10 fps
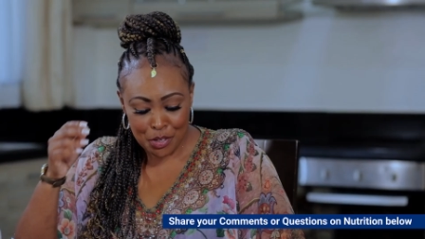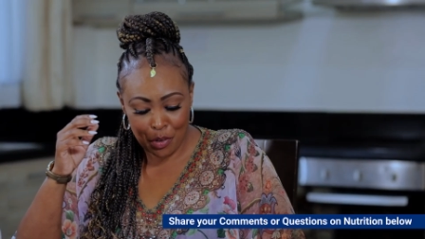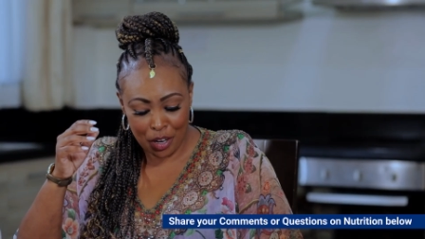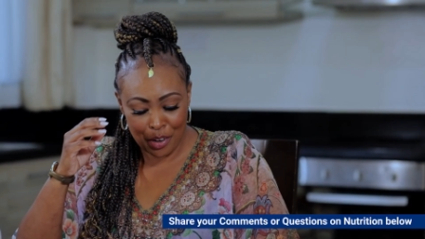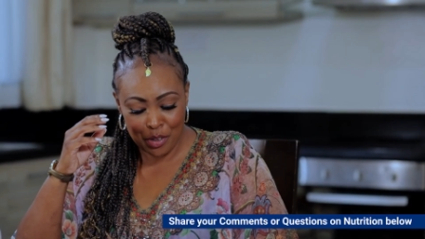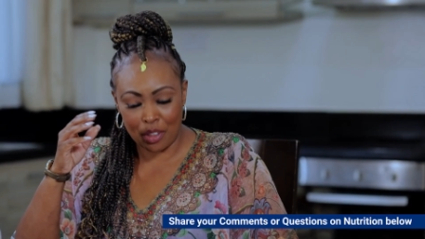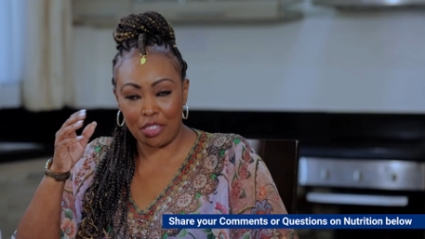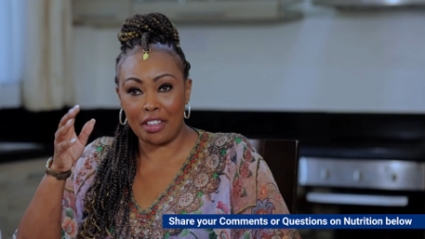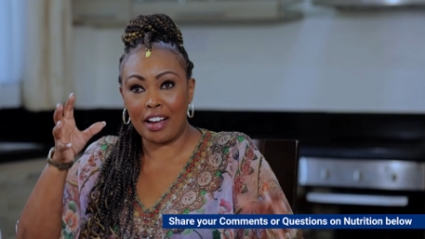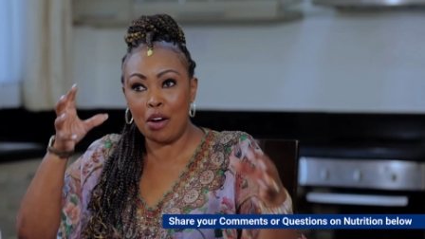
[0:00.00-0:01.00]
So here's the
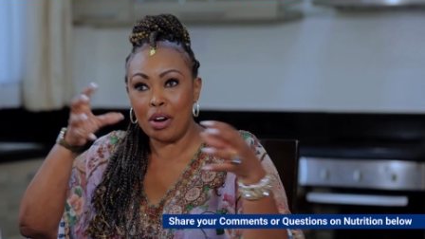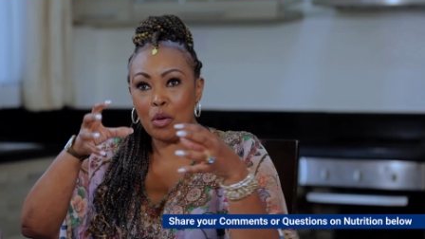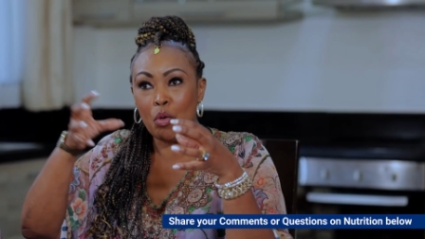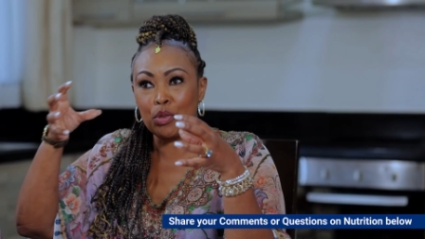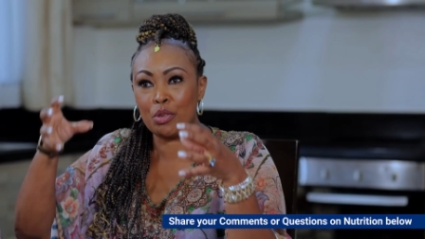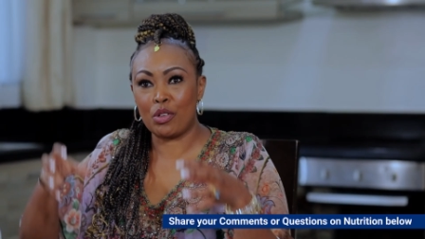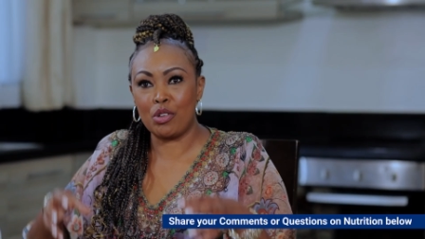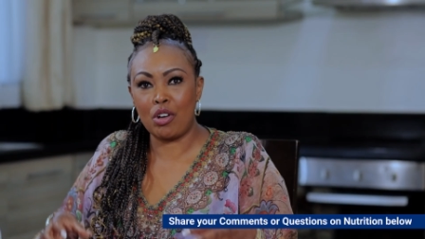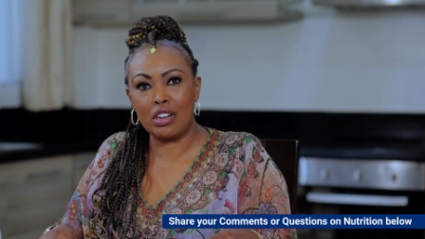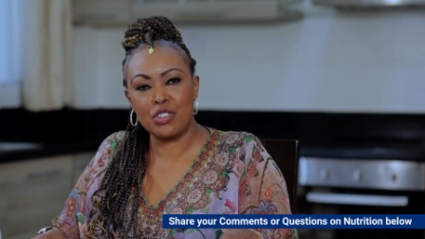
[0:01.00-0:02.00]
thing. I want to walk through the
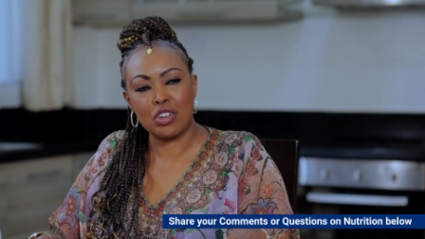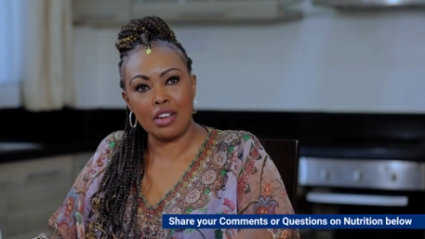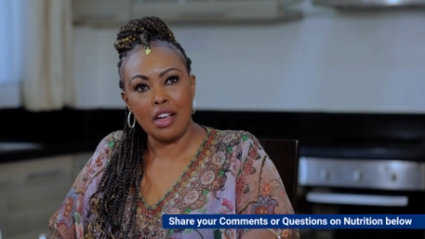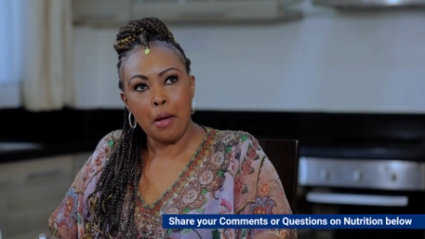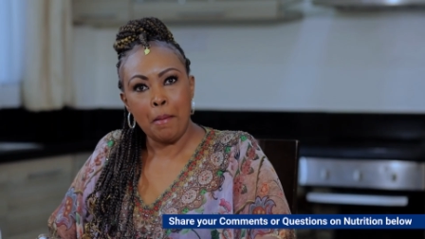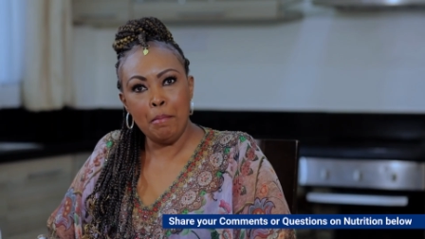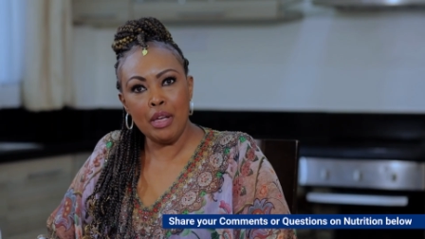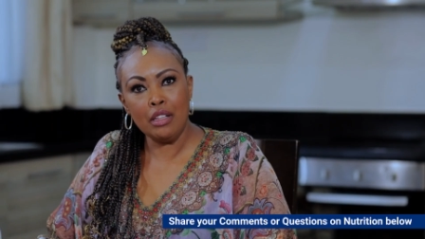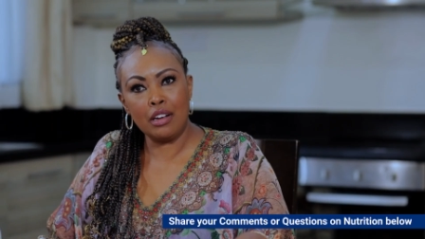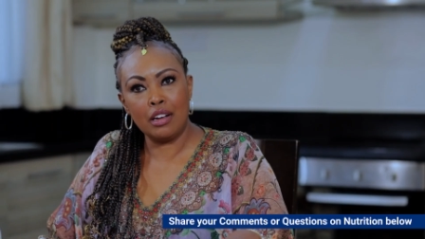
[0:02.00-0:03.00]
chronology.
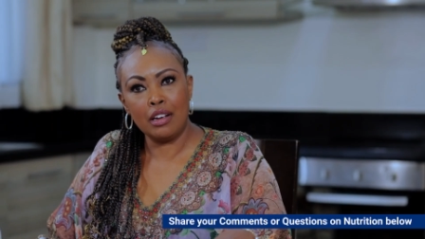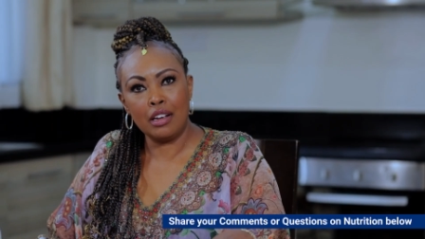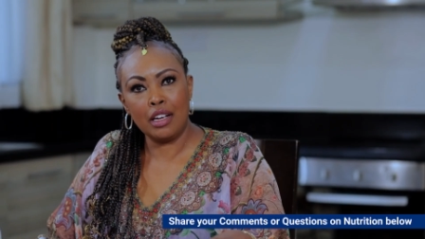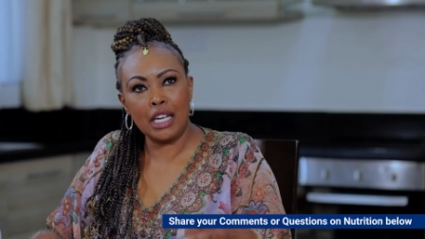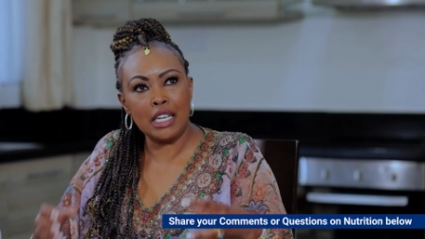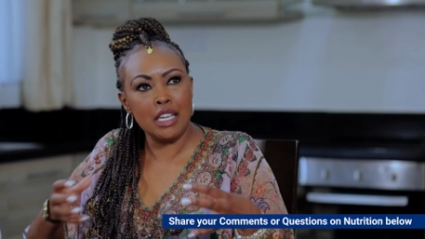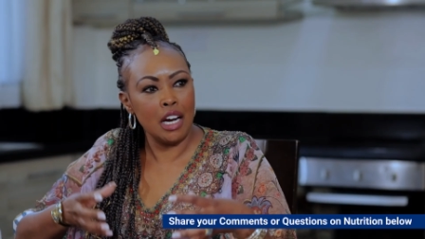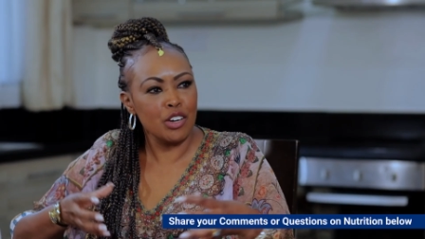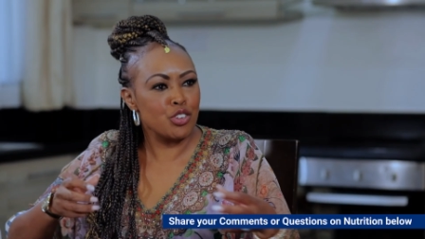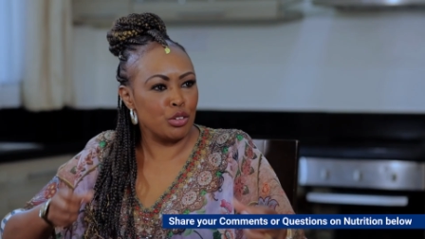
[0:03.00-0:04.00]
Milk in
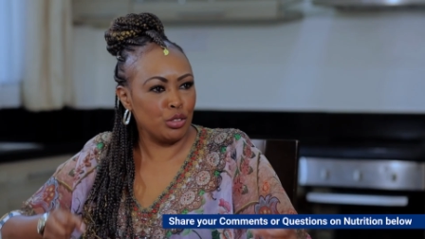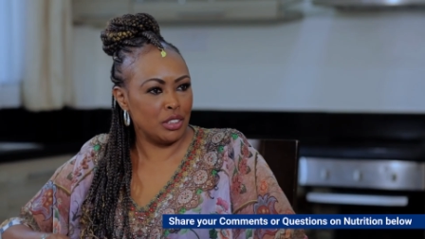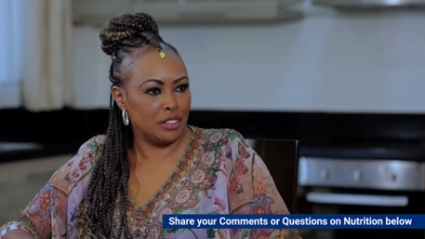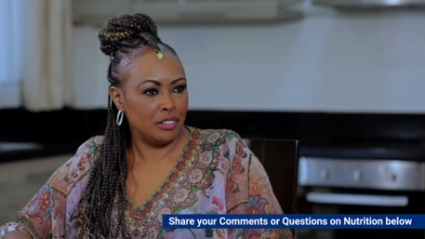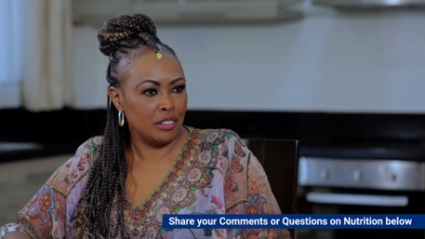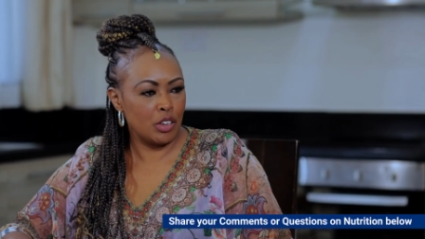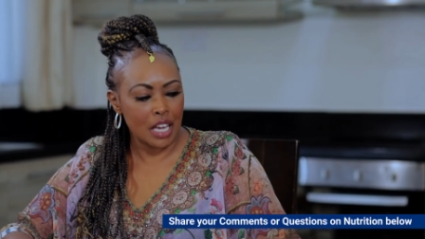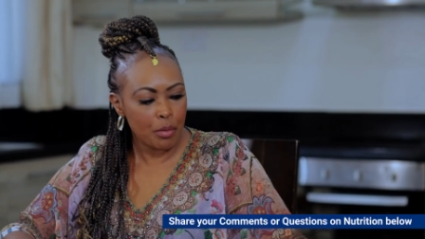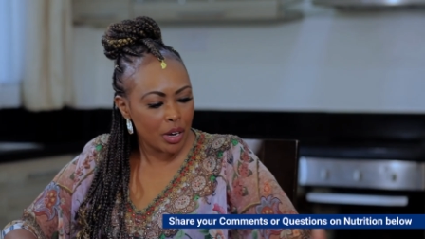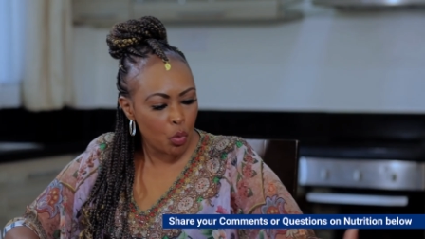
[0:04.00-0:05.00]
young children, because
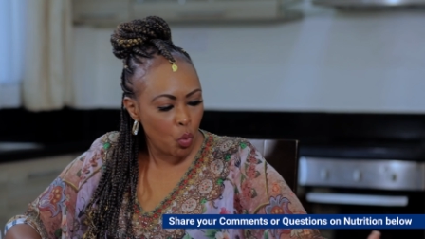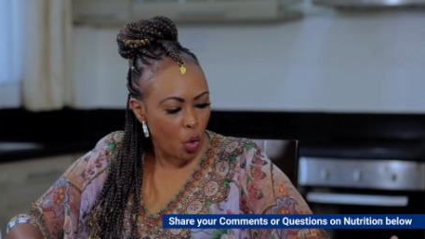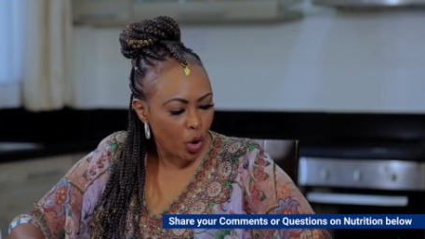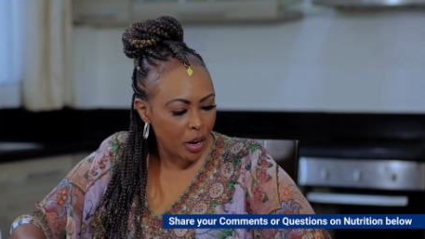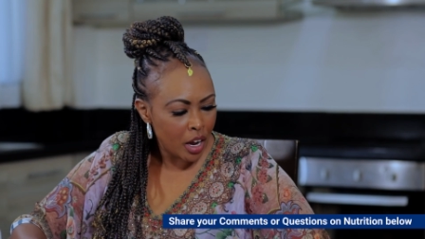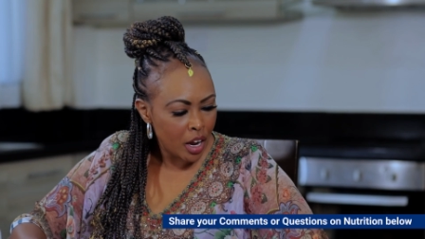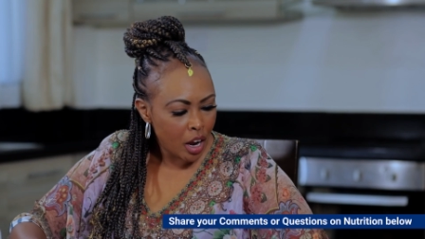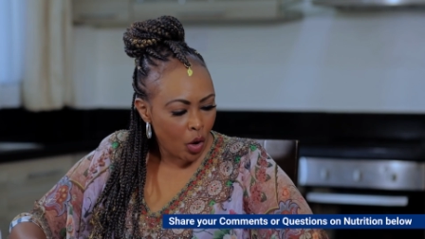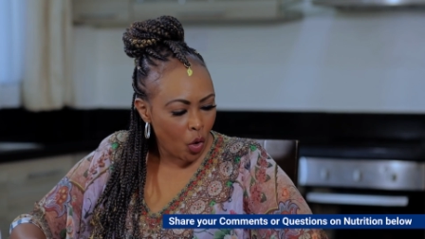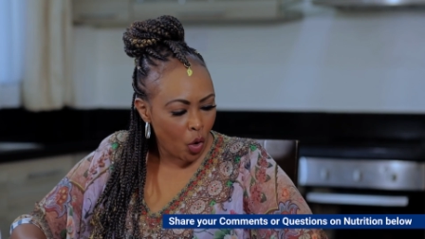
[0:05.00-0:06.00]
I want to walk
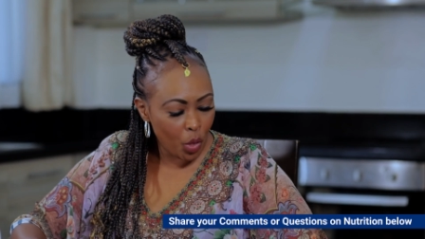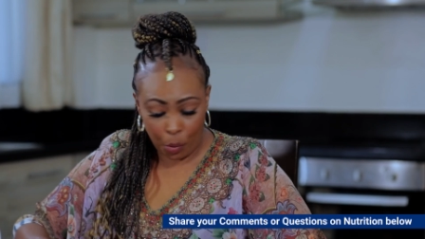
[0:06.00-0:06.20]
all